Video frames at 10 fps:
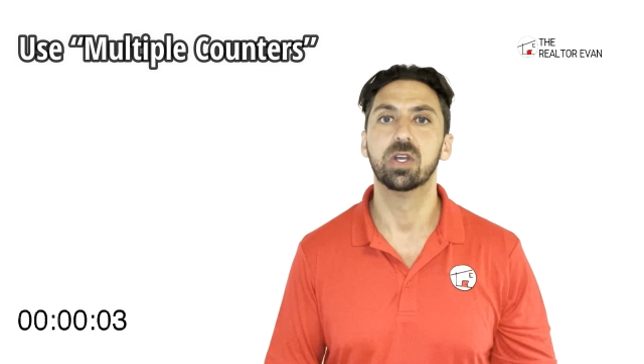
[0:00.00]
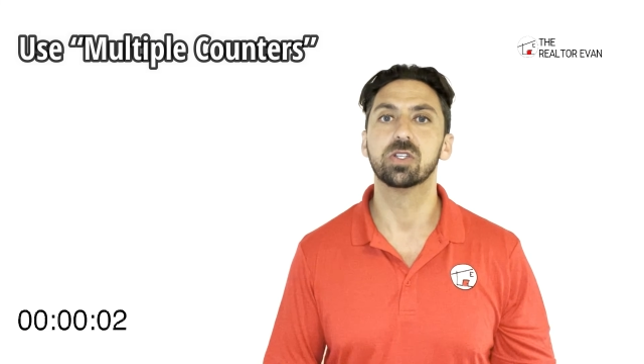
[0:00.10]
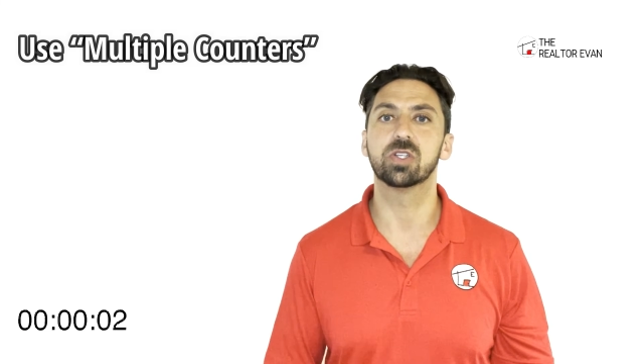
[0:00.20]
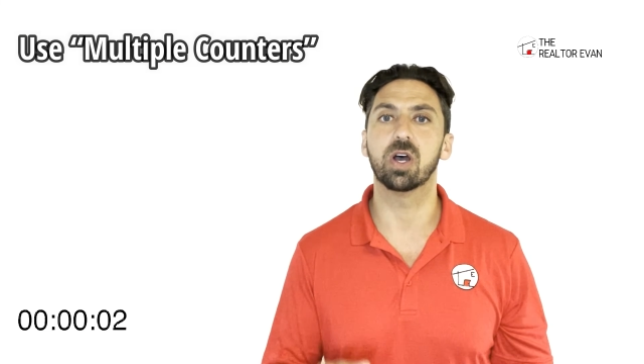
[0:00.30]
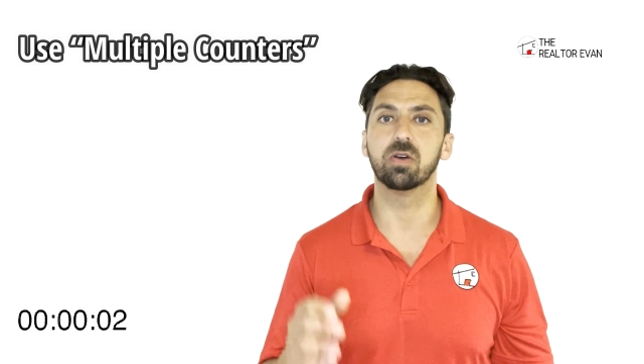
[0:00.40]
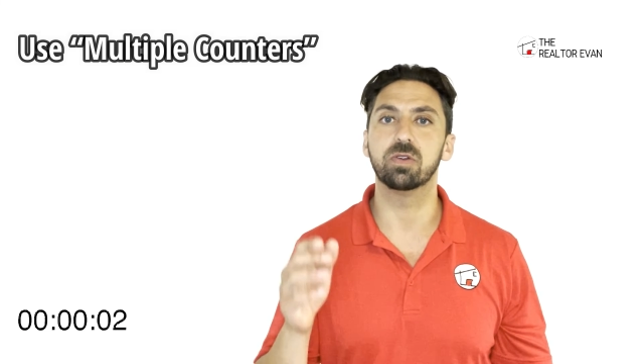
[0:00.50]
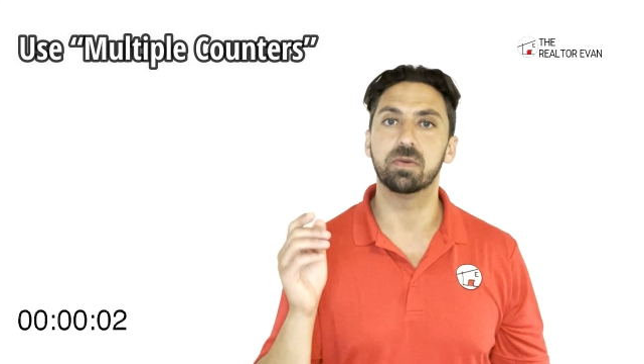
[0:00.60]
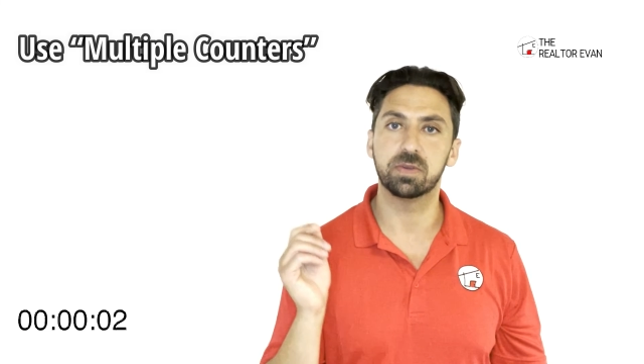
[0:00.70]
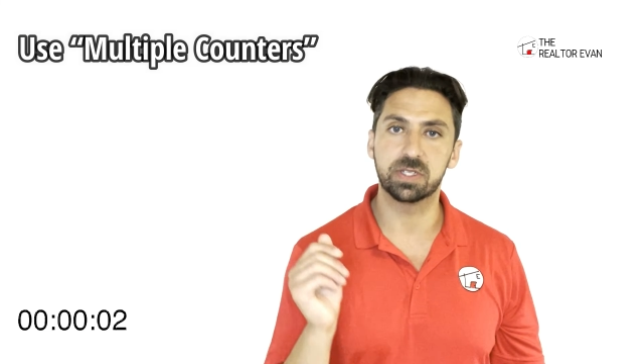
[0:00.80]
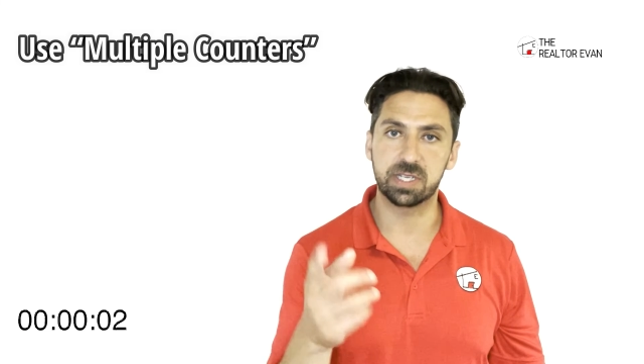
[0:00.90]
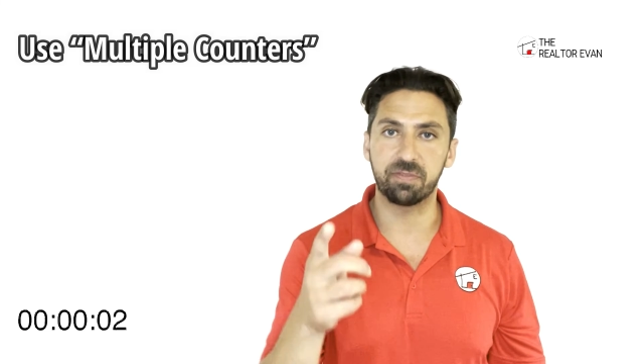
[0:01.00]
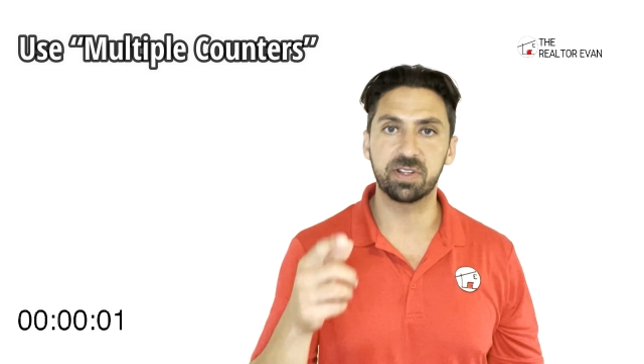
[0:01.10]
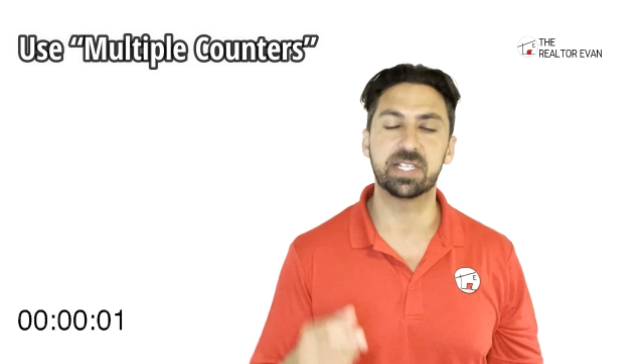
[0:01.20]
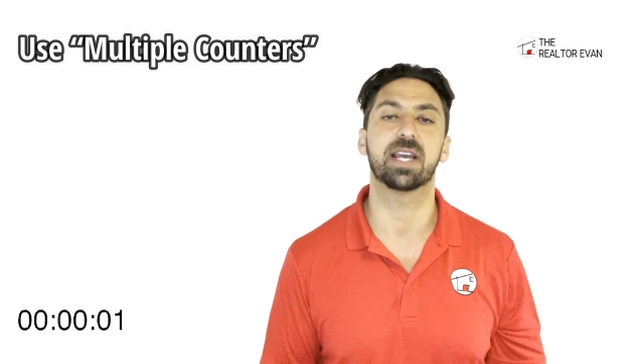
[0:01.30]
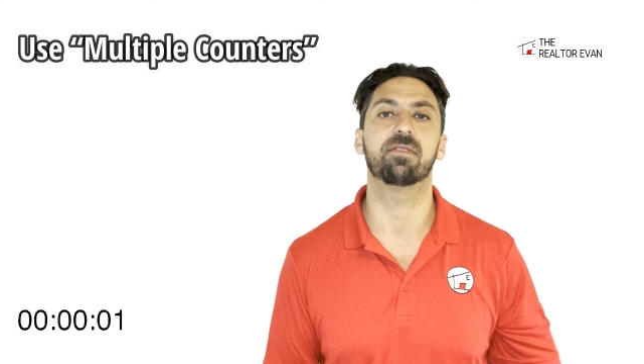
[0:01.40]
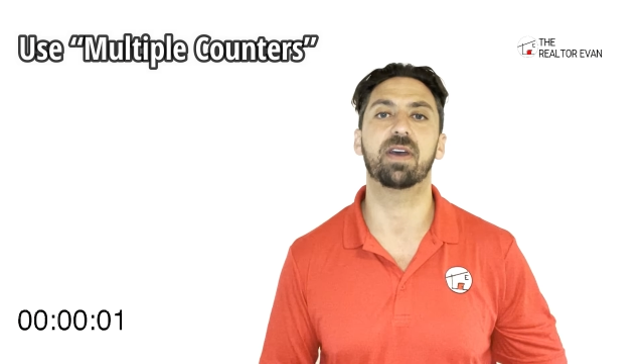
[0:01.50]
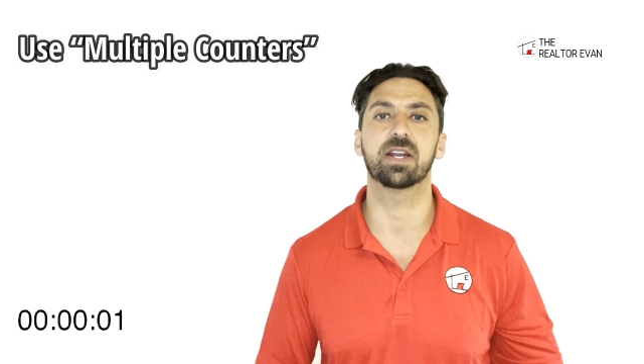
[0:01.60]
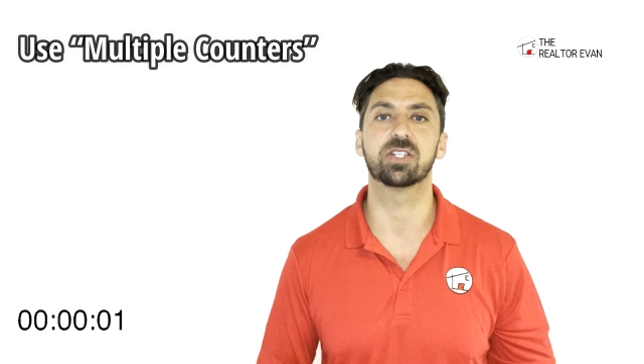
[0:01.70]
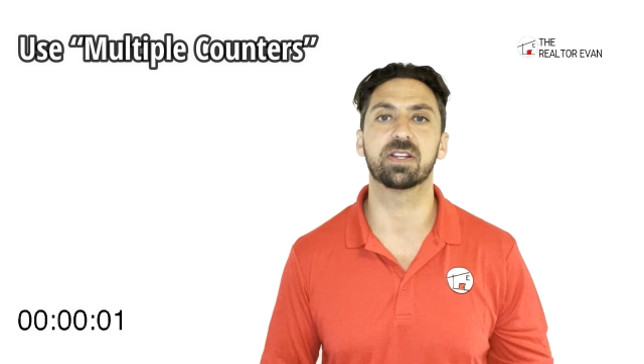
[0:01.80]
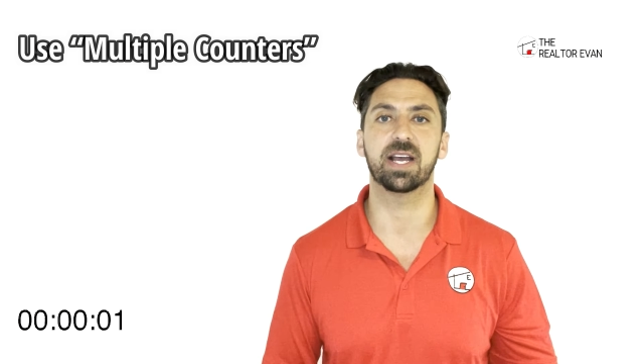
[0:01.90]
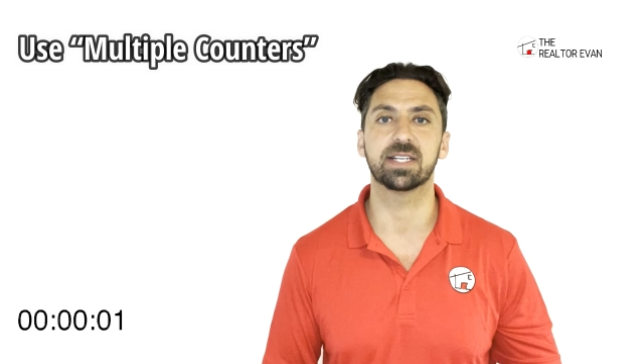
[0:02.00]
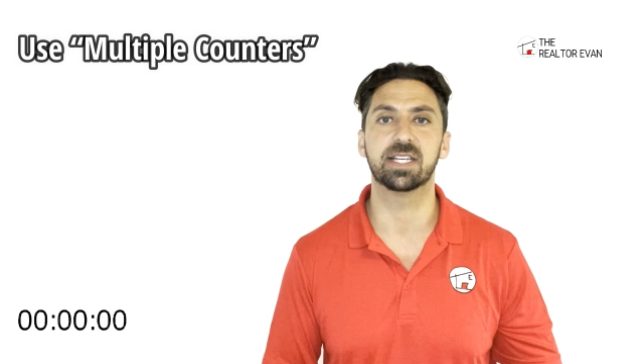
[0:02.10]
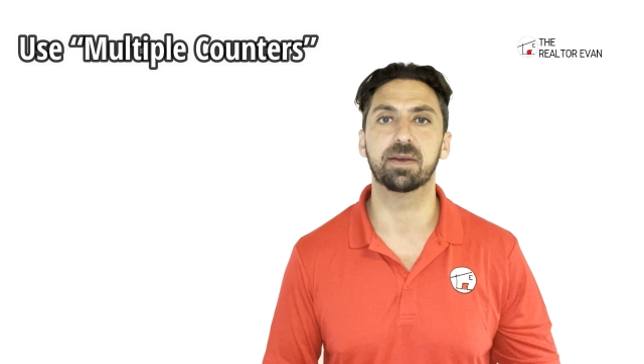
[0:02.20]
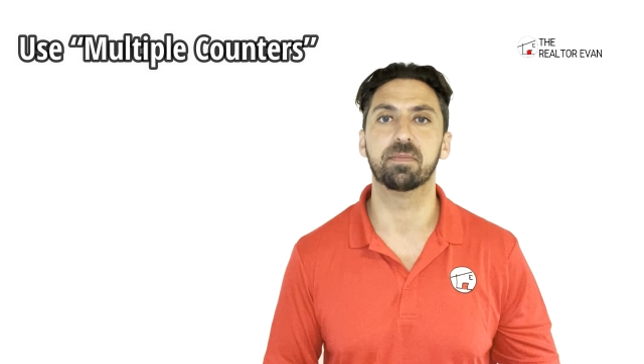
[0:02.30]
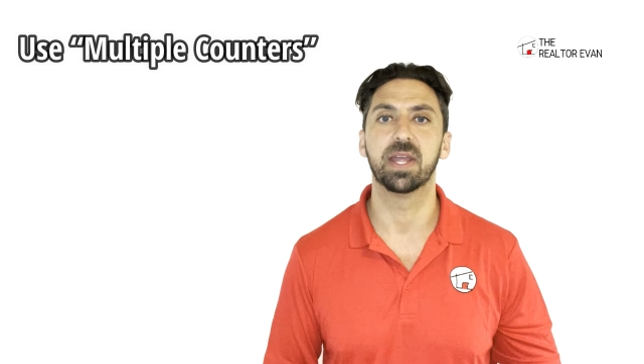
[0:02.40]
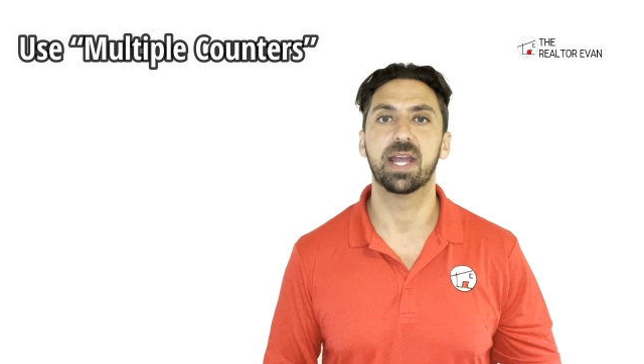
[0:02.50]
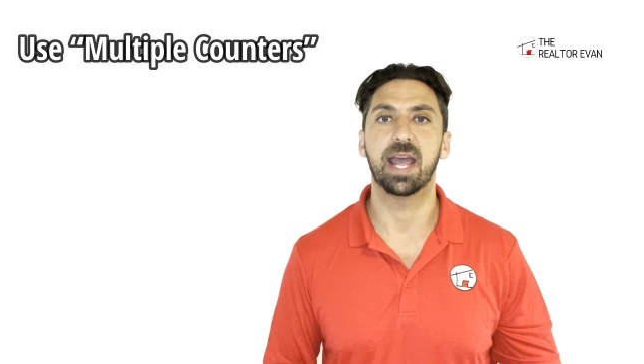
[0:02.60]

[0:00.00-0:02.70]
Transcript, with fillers: So definitely take advantage of that tip